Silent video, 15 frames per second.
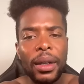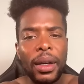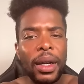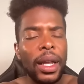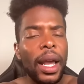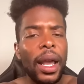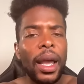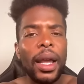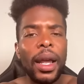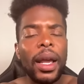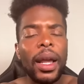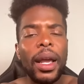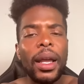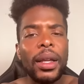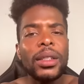And it,
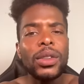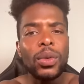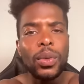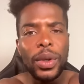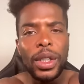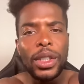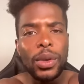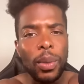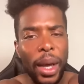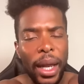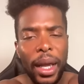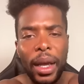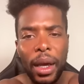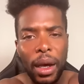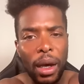it, it's the reason why
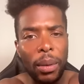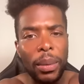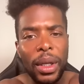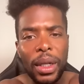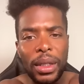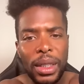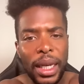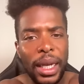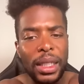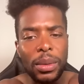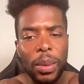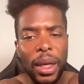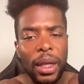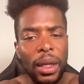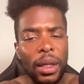they called me the
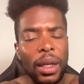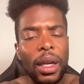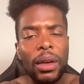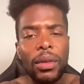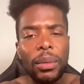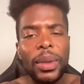Tasmanian Devil.